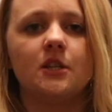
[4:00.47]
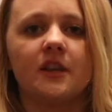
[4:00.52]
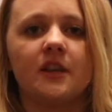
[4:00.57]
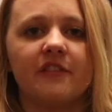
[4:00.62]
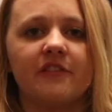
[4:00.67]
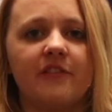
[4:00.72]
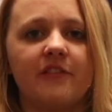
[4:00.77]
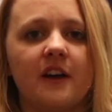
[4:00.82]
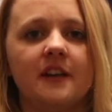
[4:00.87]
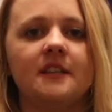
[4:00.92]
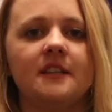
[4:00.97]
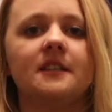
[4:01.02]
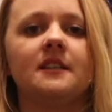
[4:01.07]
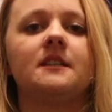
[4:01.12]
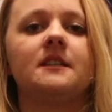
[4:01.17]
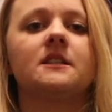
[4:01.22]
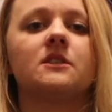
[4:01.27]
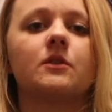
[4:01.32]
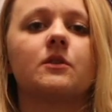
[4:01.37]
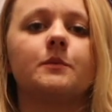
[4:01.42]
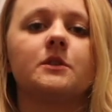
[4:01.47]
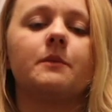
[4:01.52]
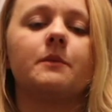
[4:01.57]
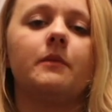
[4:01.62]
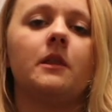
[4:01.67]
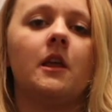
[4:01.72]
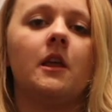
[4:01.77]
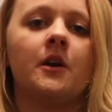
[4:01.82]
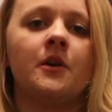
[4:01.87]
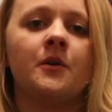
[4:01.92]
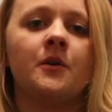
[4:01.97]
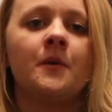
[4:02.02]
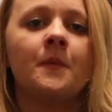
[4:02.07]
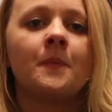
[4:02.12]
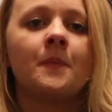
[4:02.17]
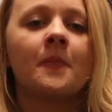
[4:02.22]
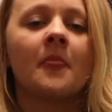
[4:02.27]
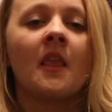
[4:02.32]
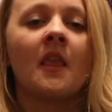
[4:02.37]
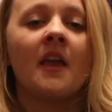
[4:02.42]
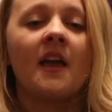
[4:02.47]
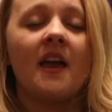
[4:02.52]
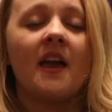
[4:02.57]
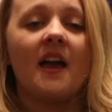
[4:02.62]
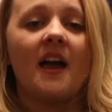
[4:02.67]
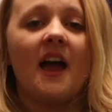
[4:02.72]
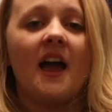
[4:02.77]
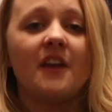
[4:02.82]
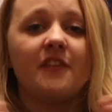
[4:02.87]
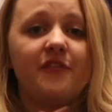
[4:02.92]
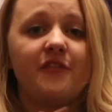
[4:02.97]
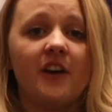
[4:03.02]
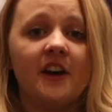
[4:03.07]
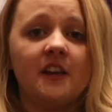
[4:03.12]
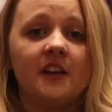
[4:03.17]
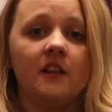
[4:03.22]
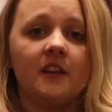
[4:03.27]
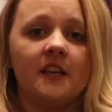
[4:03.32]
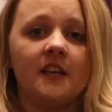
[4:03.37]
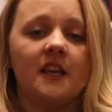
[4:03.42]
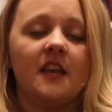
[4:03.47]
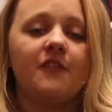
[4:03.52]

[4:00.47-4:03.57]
you can find in the description below. And finally,